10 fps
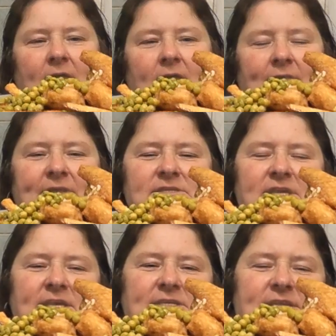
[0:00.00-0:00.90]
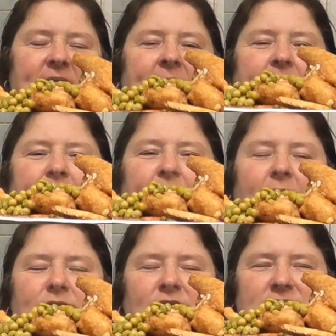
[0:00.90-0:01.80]
now this is the end
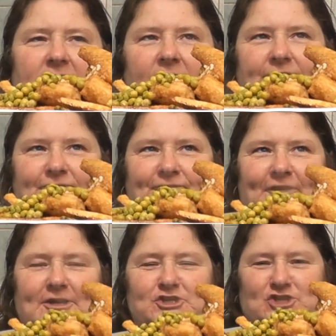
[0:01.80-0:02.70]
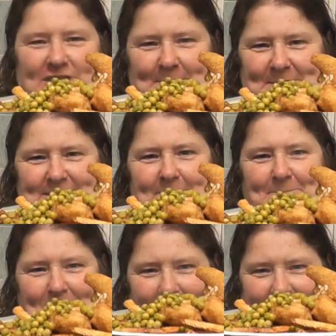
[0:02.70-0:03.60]
product of fish, chips
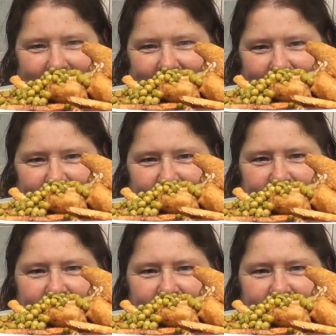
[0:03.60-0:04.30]
and peas.